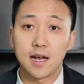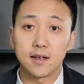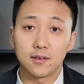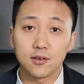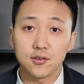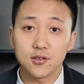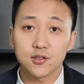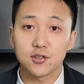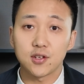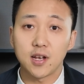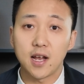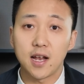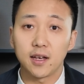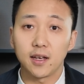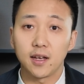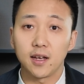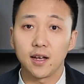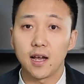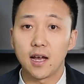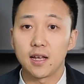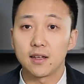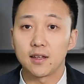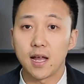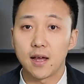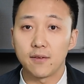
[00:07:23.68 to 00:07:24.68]

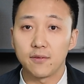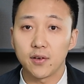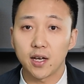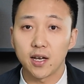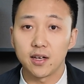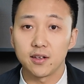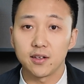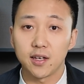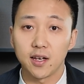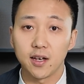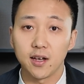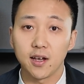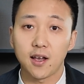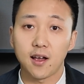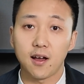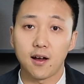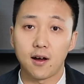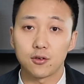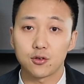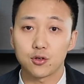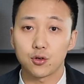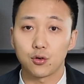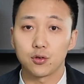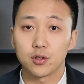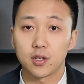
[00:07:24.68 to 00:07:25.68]
understanding and navigating
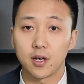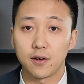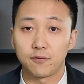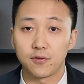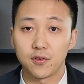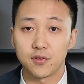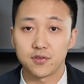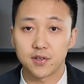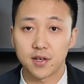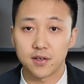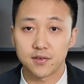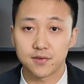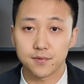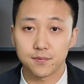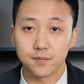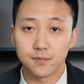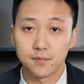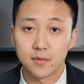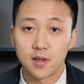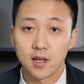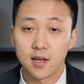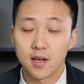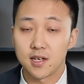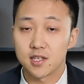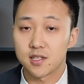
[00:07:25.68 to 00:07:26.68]
cultural differences,
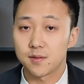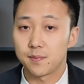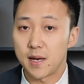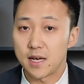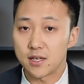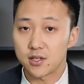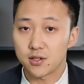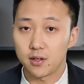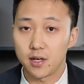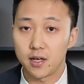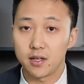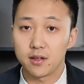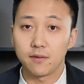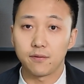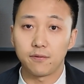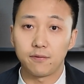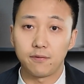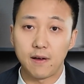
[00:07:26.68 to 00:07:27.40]
especially the